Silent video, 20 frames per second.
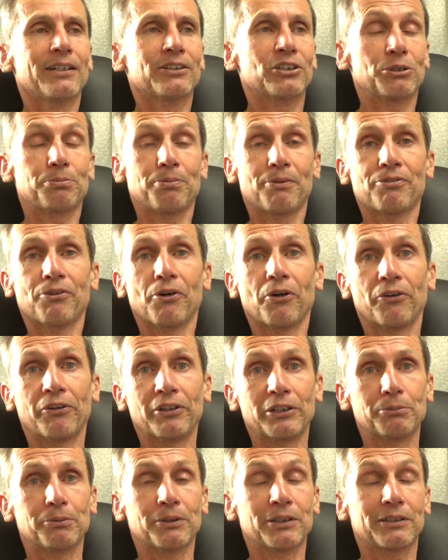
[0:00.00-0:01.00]
just before
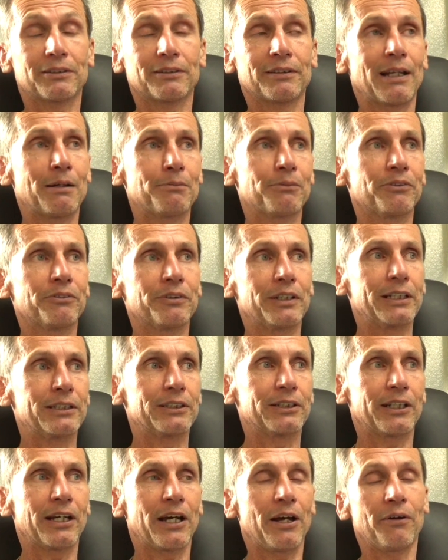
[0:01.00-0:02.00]
Christmas a number of
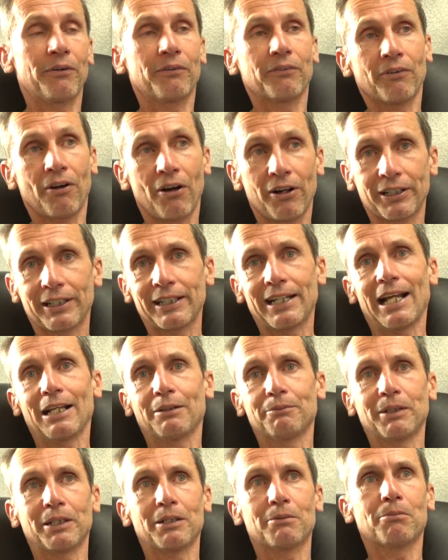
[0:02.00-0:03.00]
years ago riding an
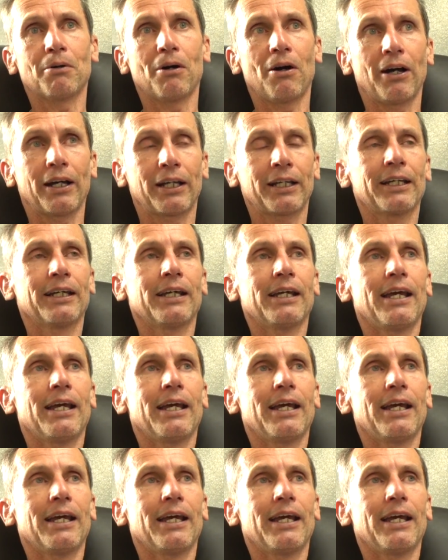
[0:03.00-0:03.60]
aluminium bike,